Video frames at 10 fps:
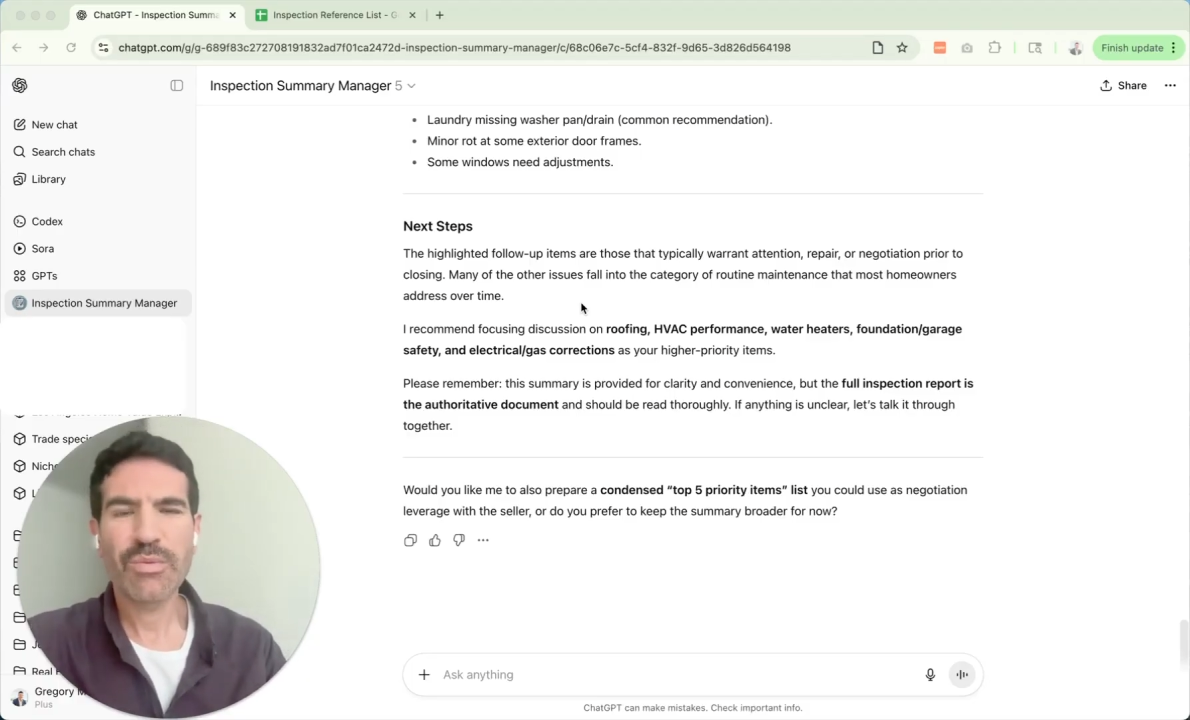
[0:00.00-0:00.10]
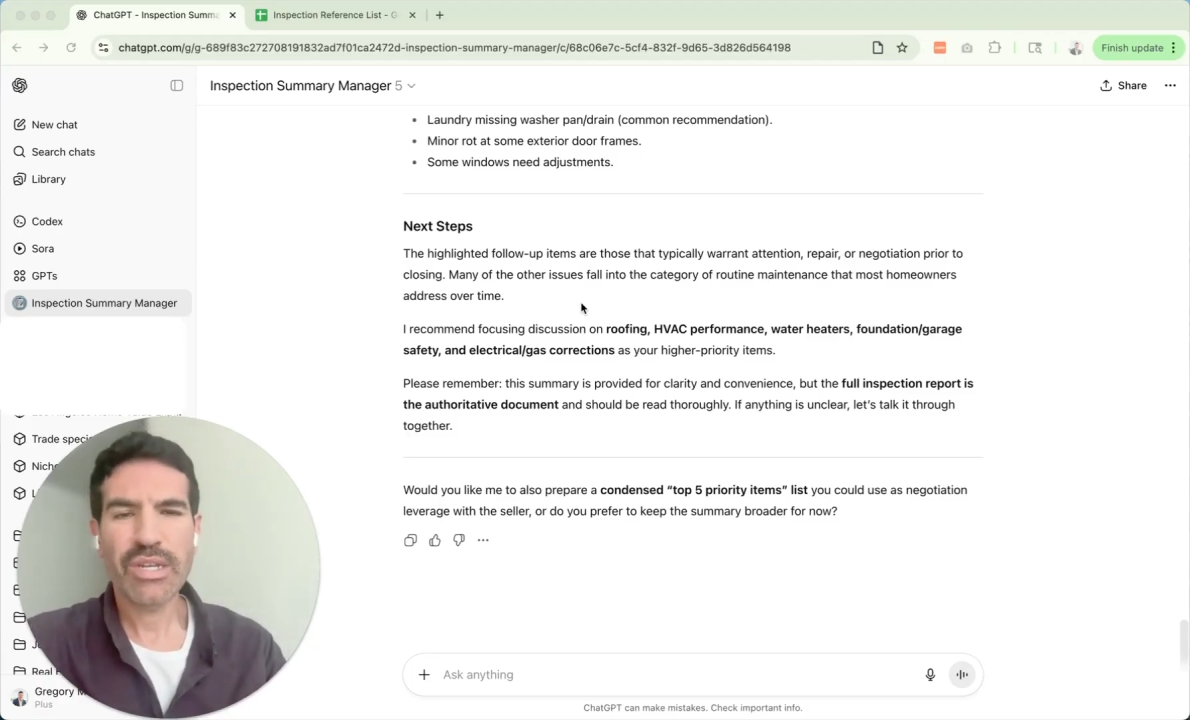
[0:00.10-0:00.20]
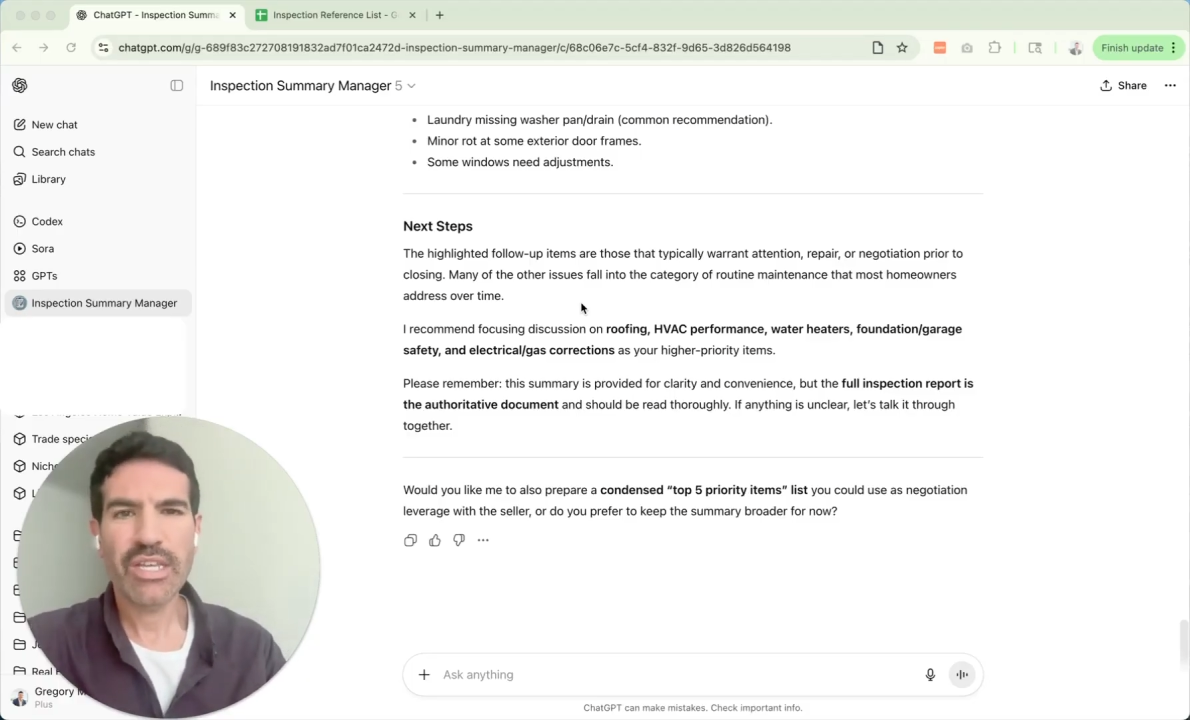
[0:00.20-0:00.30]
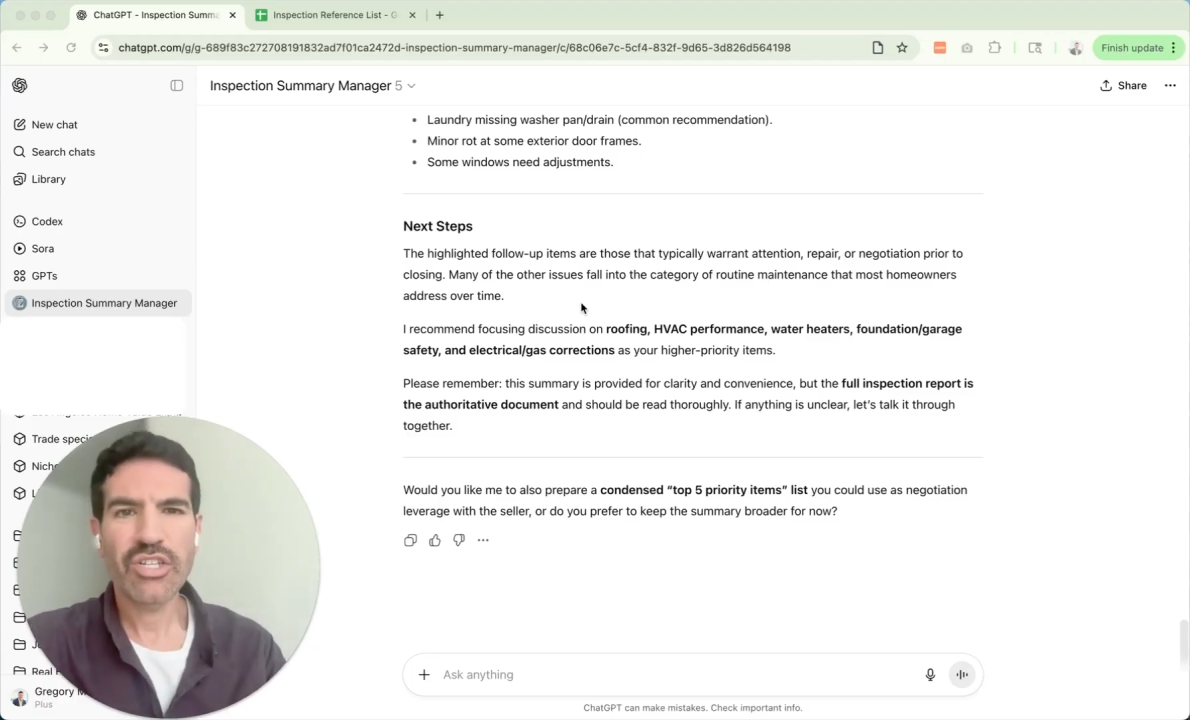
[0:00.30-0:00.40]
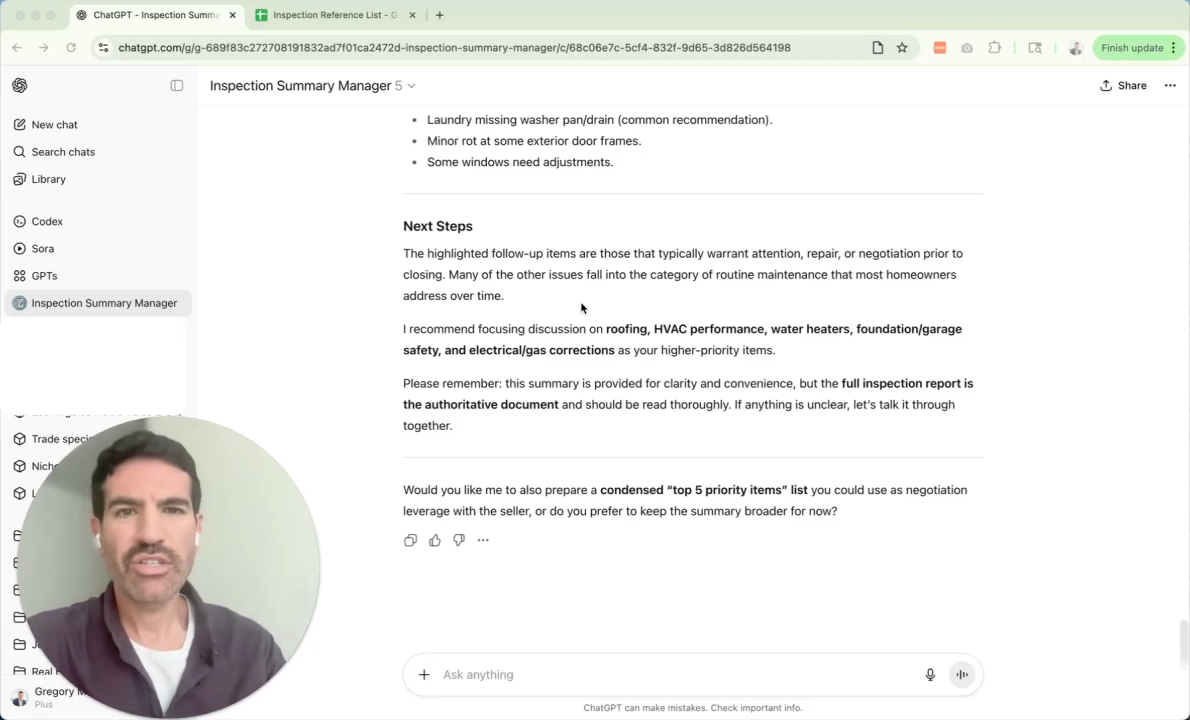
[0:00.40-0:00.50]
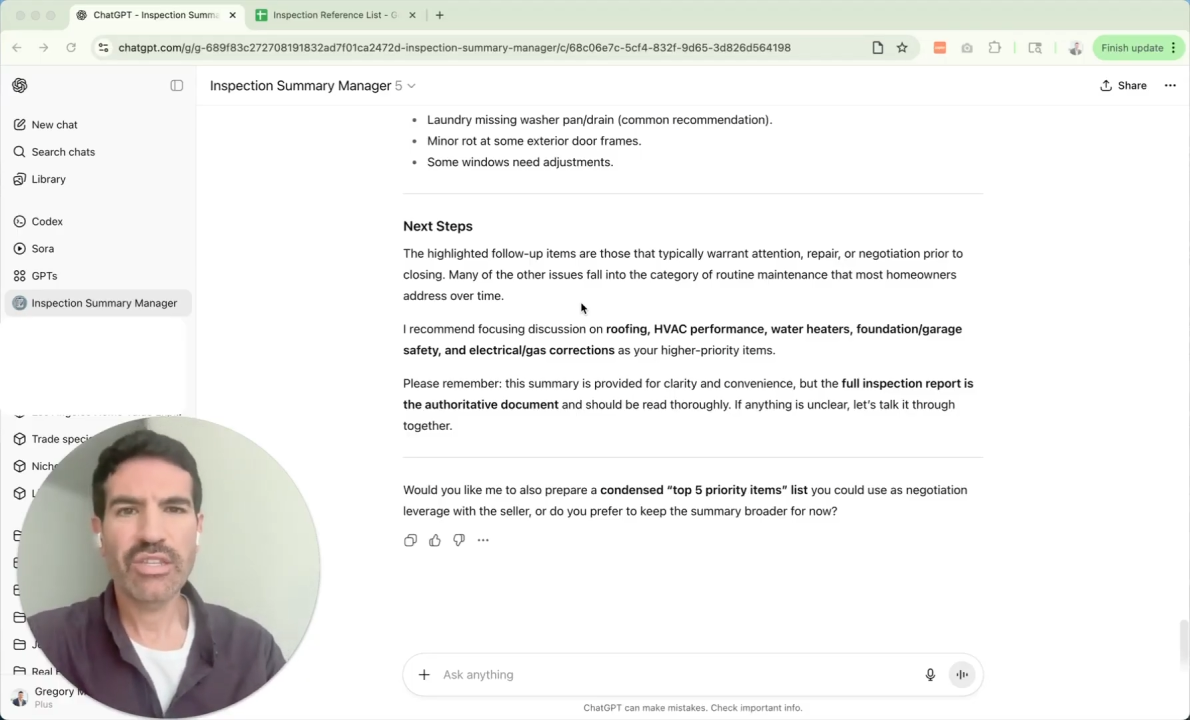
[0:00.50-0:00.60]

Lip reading: we need